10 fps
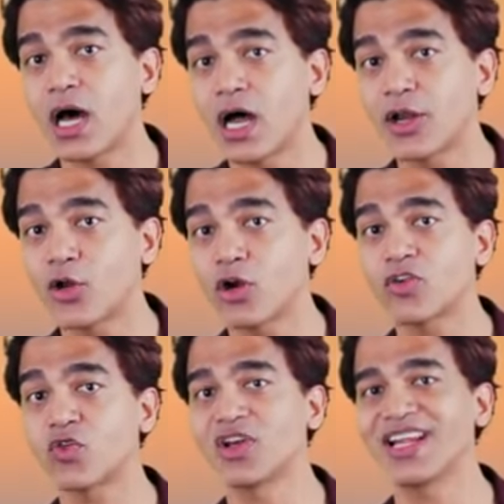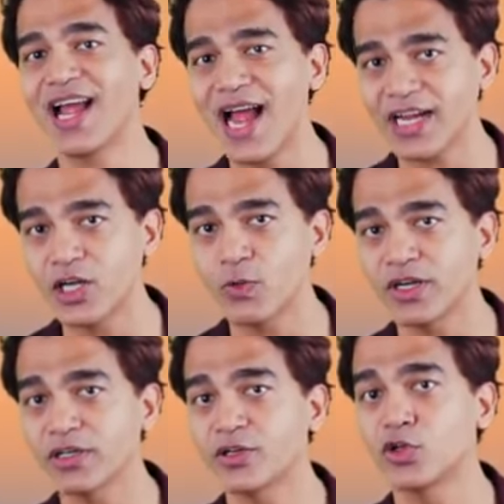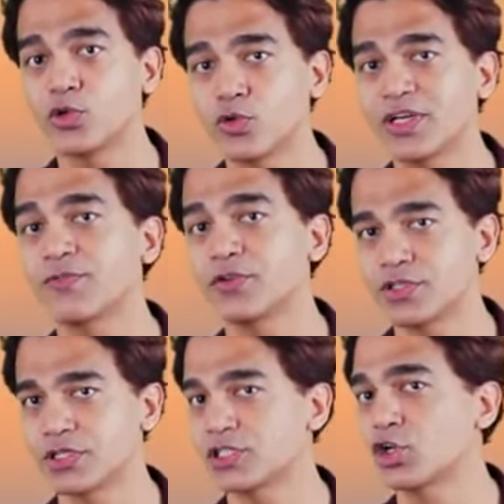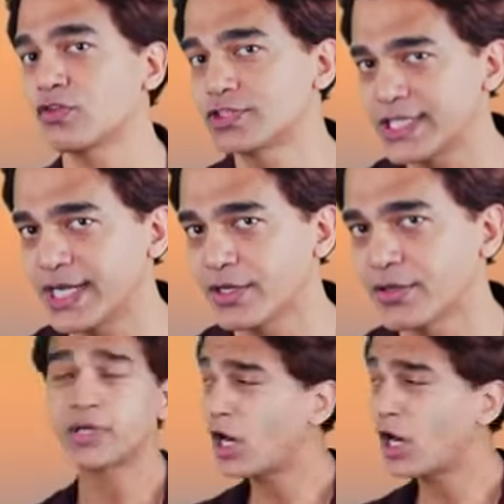are not fully activated due to deficiency of zinc.